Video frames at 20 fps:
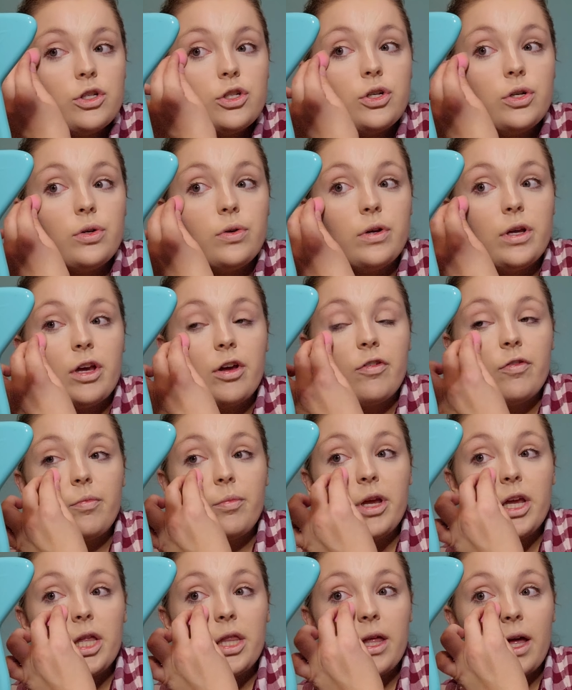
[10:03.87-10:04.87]
to give
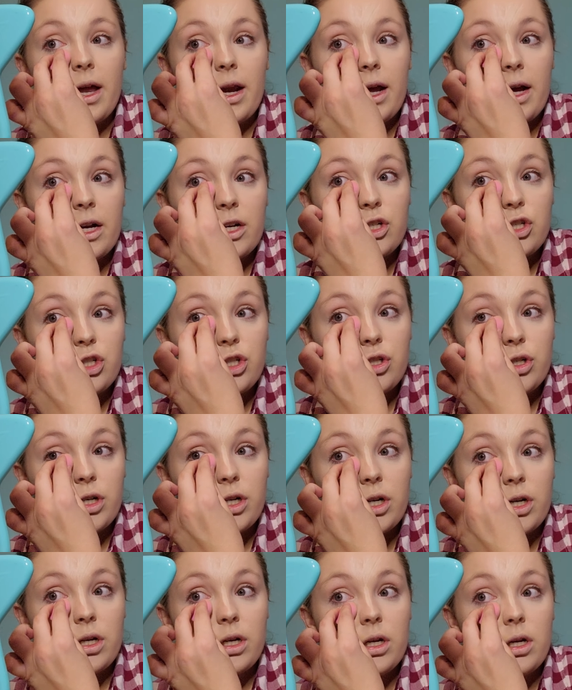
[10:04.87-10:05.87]
me that
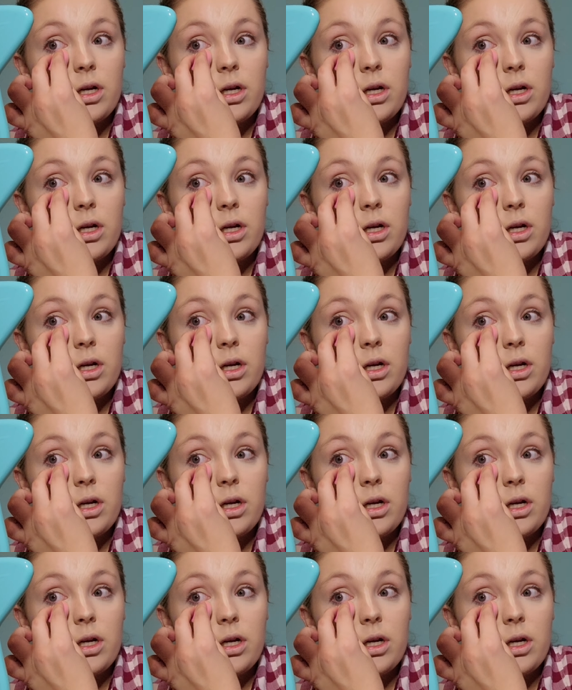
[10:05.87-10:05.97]
extra